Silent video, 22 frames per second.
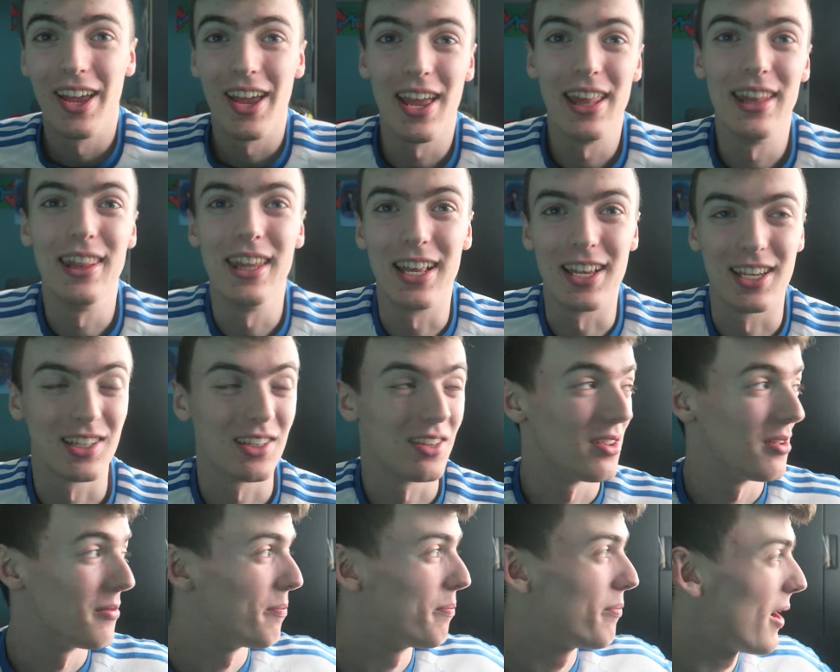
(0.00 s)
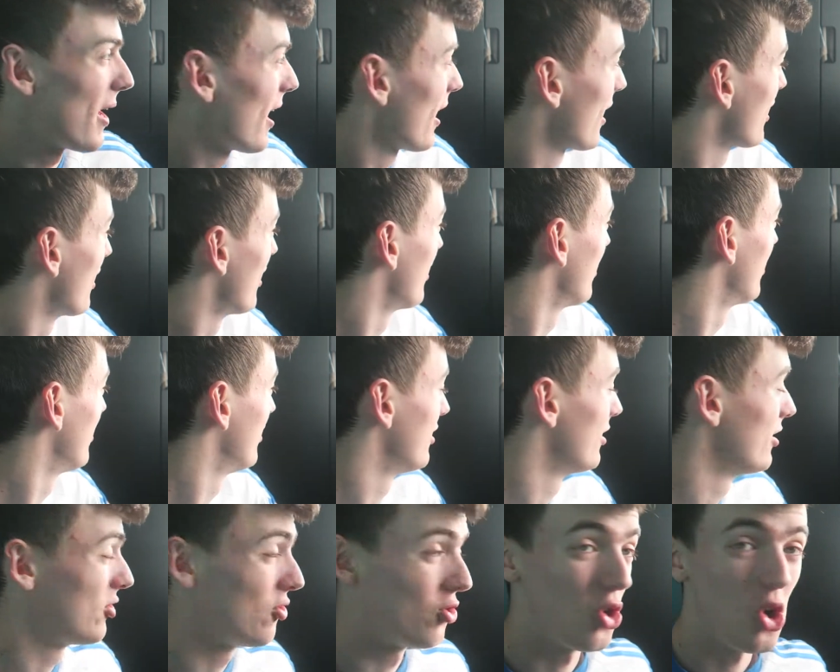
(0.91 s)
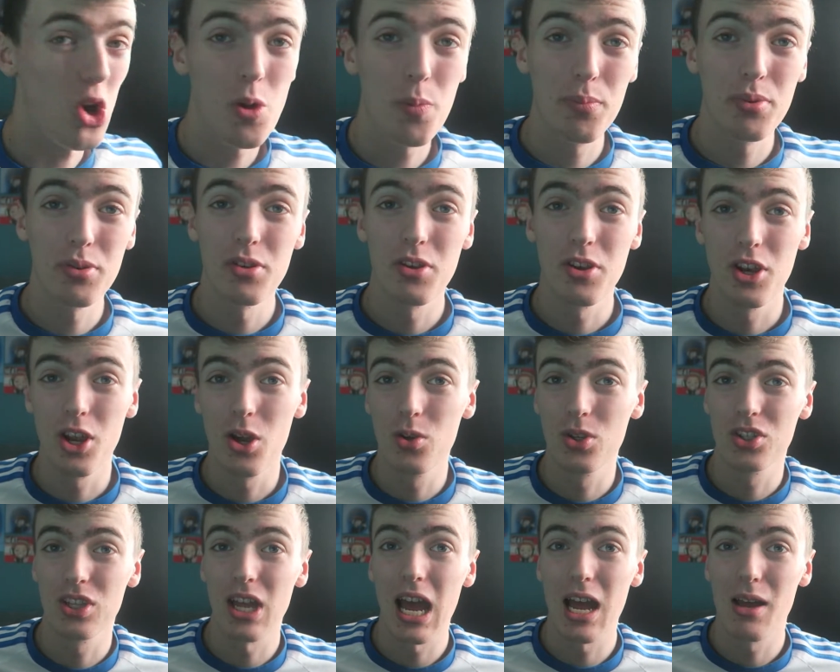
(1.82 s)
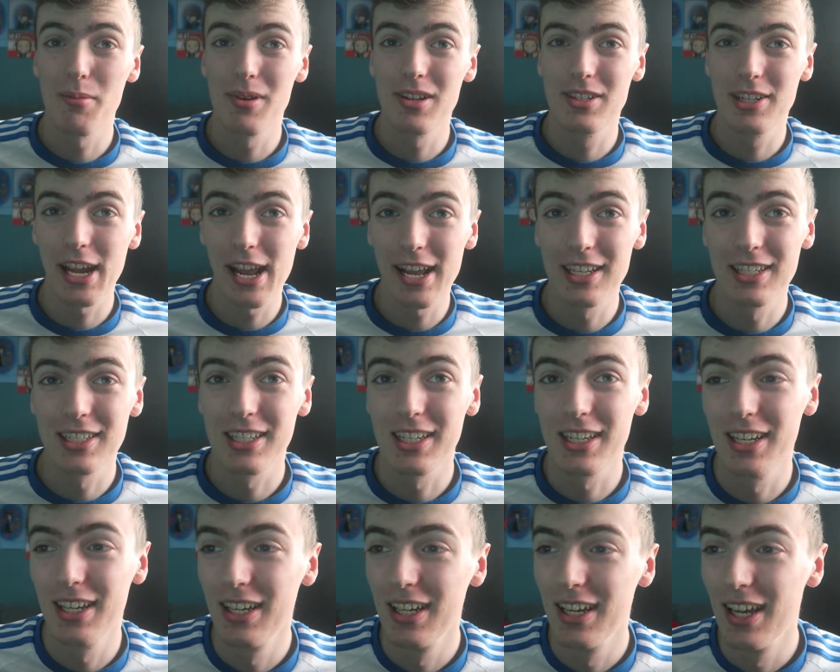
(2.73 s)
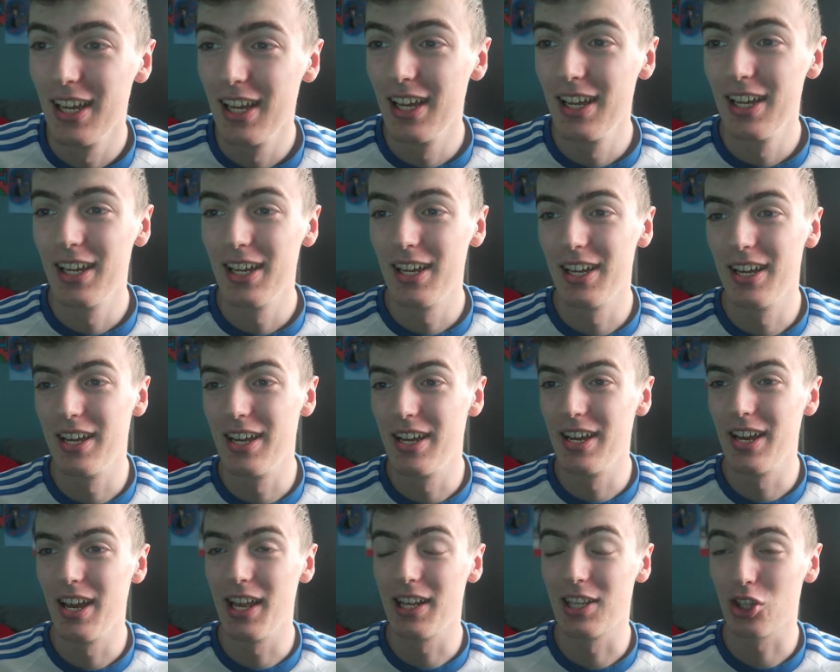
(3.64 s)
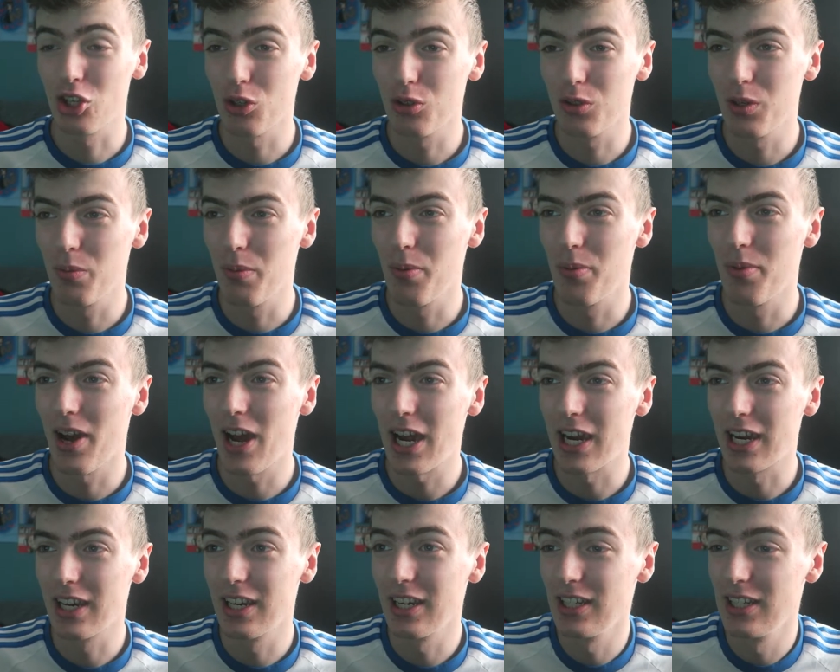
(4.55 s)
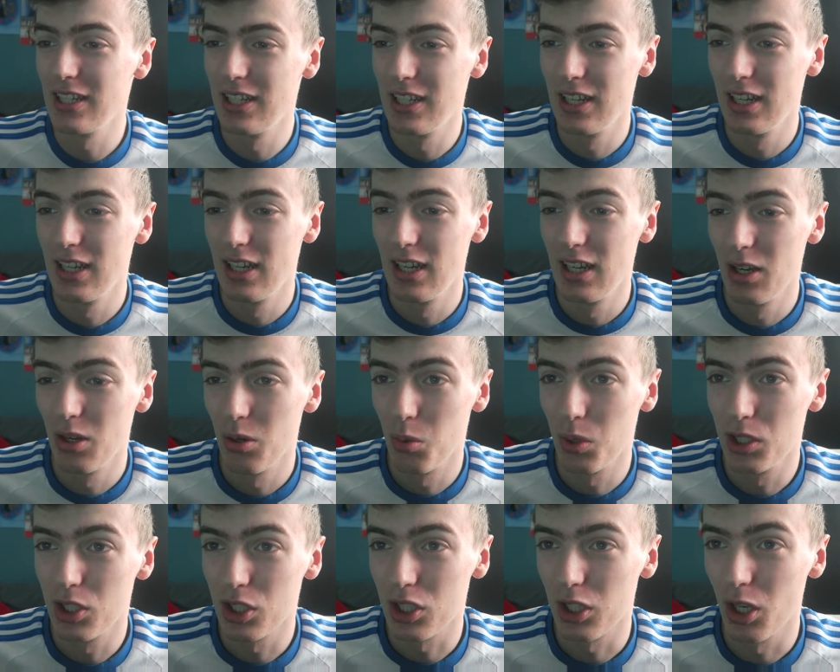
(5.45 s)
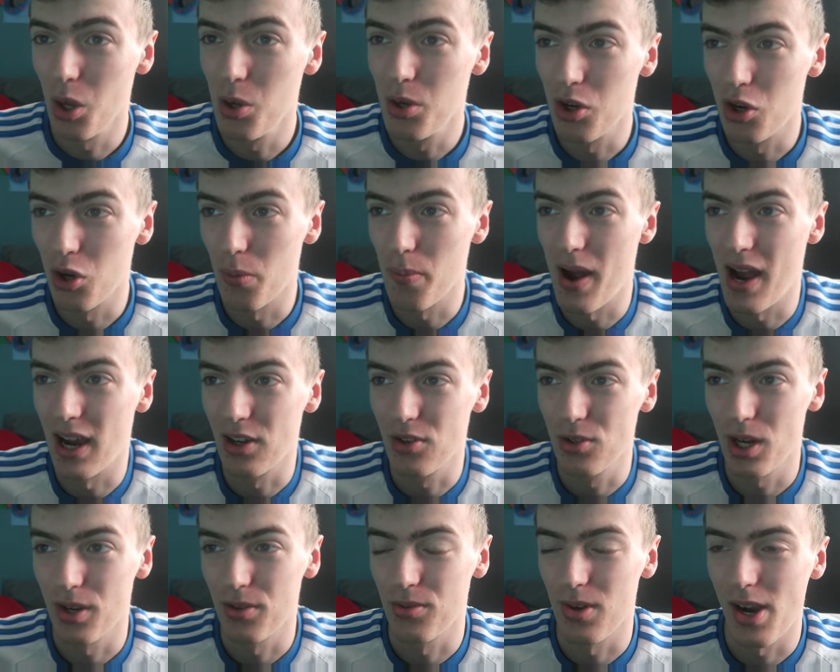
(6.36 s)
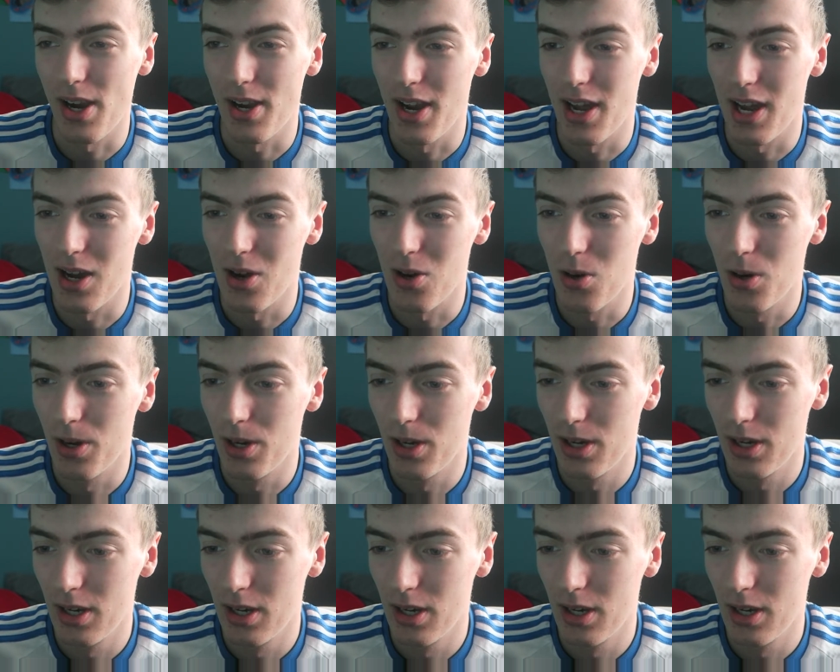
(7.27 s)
in this backdrop, sat at my desk. It's good to be back. We're just loading up Minecraft right now.